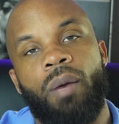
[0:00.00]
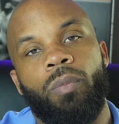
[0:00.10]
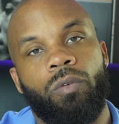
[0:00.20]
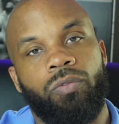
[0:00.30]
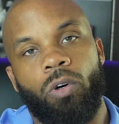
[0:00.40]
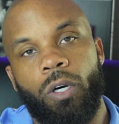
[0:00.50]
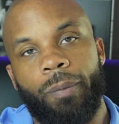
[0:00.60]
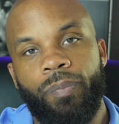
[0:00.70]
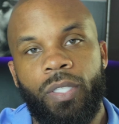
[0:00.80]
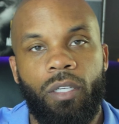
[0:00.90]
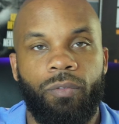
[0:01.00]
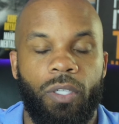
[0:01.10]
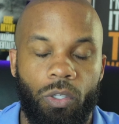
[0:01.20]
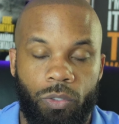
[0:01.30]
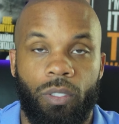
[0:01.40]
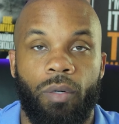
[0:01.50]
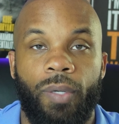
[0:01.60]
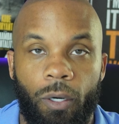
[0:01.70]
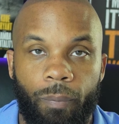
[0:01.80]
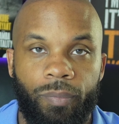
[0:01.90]
I move forward. For those who don't
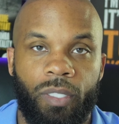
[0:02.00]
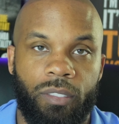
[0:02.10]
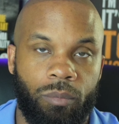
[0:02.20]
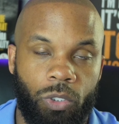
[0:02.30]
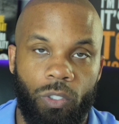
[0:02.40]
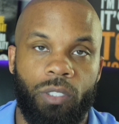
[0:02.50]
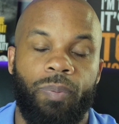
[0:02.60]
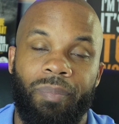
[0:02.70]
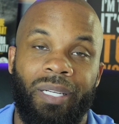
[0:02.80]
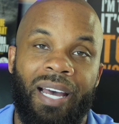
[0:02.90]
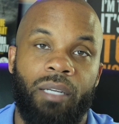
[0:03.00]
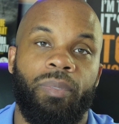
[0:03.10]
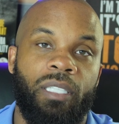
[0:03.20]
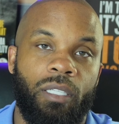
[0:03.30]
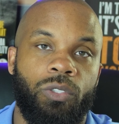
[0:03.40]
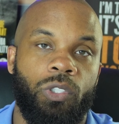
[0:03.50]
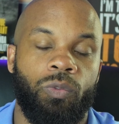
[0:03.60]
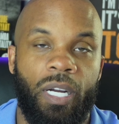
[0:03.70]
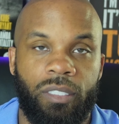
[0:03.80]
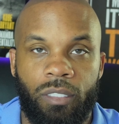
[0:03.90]
know, because I'm sure it's probably a lot of beginners who's
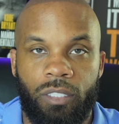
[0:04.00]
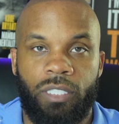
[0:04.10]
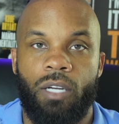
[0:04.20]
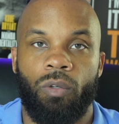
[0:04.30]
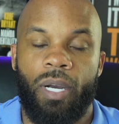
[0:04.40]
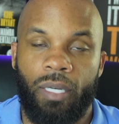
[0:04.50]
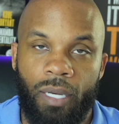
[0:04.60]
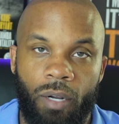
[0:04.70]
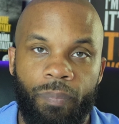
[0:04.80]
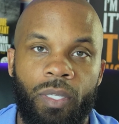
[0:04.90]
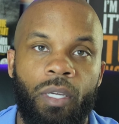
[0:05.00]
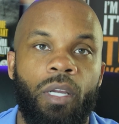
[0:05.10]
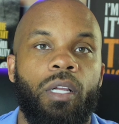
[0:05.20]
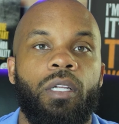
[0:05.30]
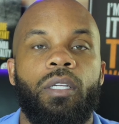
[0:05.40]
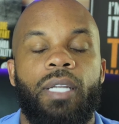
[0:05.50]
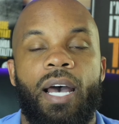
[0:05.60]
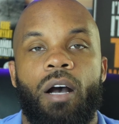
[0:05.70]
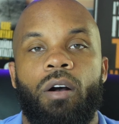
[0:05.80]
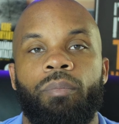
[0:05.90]
watching your channel right now.
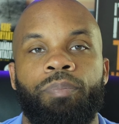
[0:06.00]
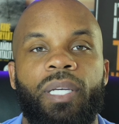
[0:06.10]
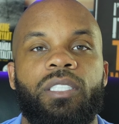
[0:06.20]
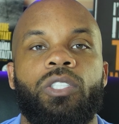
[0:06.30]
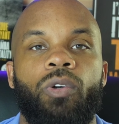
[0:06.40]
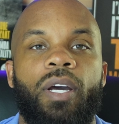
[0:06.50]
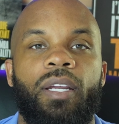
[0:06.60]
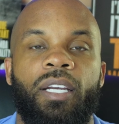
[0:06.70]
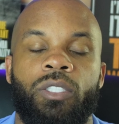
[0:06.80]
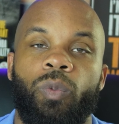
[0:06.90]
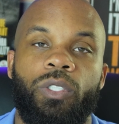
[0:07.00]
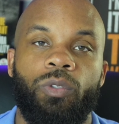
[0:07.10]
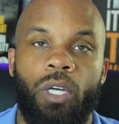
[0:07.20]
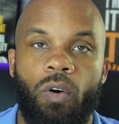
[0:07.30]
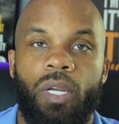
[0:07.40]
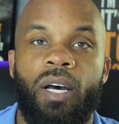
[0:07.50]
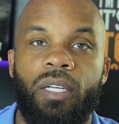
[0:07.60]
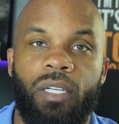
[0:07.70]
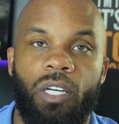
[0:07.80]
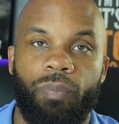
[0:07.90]
Now, business credit is when you go to
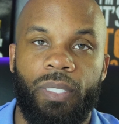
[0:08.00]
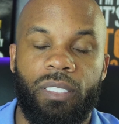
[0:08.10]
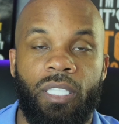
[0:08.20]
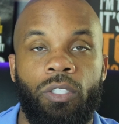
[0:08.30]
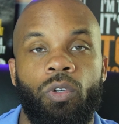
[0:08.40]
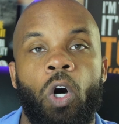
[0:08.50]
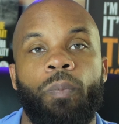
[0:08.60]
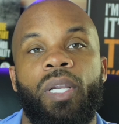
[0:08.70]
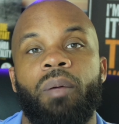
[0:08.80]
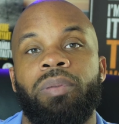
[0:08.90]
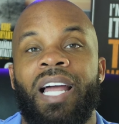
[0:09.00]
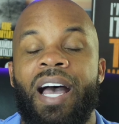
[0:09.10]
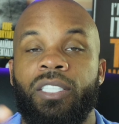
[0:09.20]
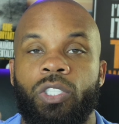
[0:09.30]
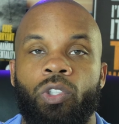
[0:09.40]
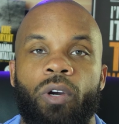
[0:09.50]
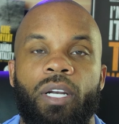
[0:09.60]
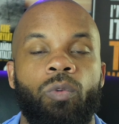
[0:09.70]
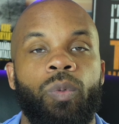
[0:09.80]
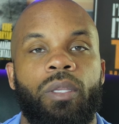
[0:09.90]
other companies and you open up lines of
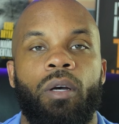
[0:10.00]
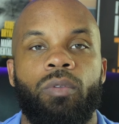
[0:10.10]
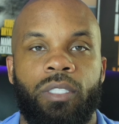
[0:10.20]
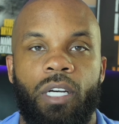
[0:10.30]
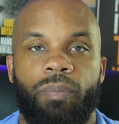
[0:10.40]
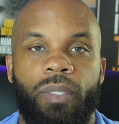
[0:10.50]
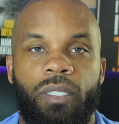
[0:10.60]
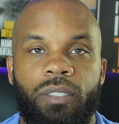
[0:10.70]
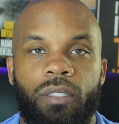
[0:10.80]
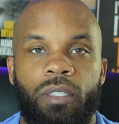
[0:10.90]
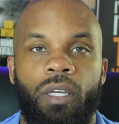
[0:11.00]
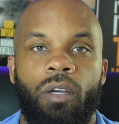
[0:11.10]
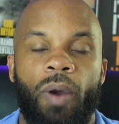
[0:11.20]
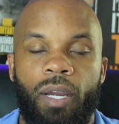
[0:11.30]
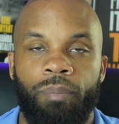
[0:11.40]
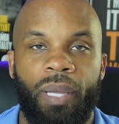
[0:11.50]
credit with those companies, right?